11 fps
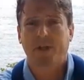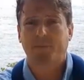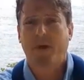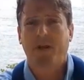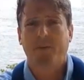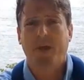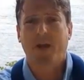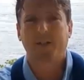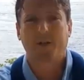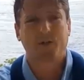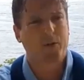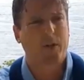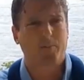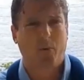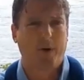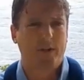explaining to me, and I said, so you
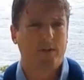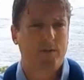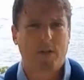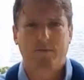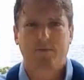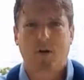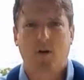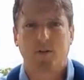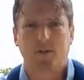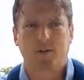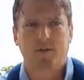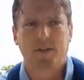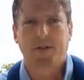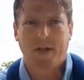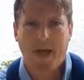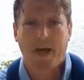like boys instead of girls? And
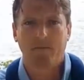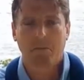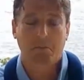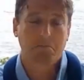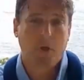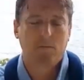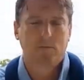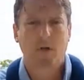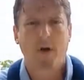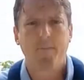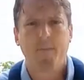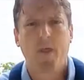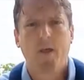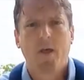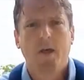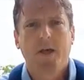he's like, yeah. I'm like, oh, all right.
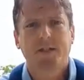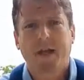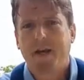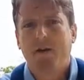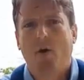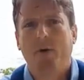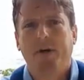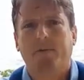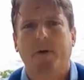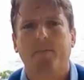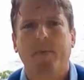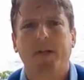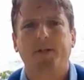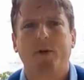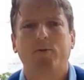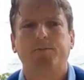Because I didn't know any different.
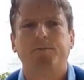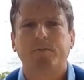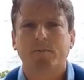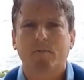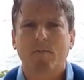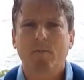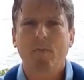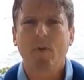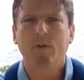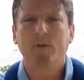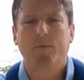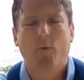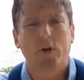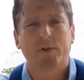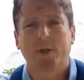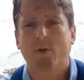And so the
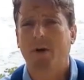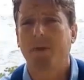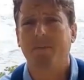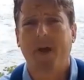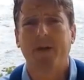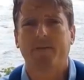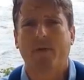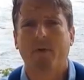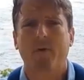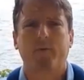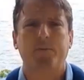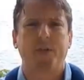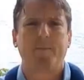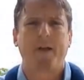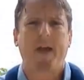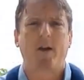divorce was incredibly painful. I went from
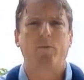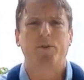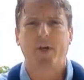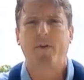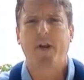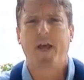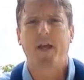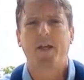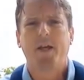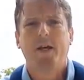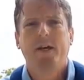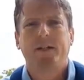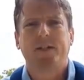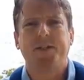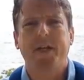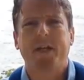seeing my dad almost every day
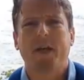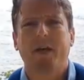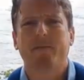to seeing